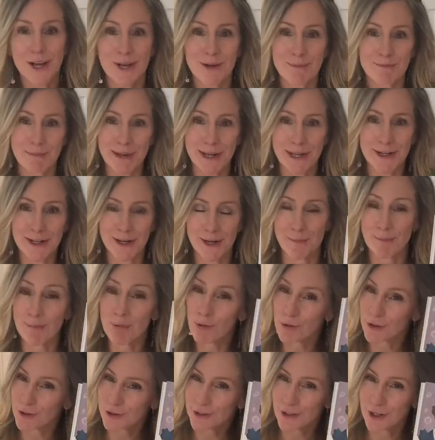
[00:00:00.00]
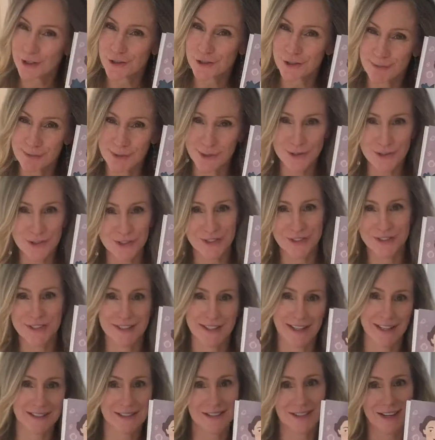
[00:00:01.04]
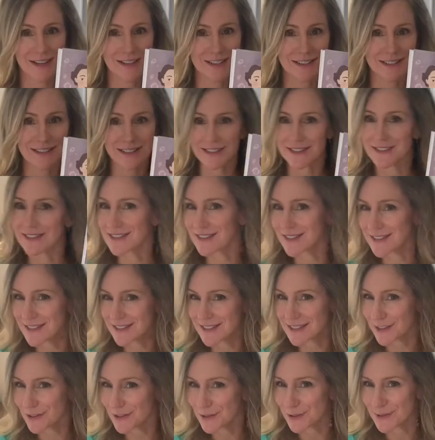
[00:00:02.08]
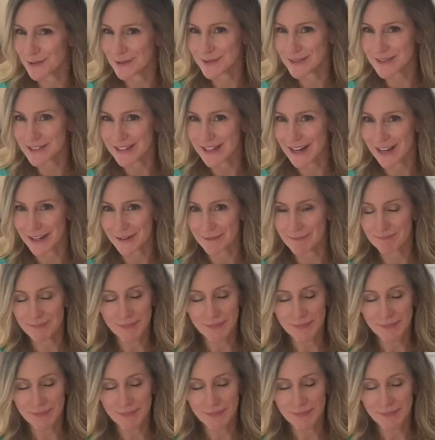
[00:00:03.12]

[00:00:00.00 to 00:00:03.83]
made important contributions that scientists still use today.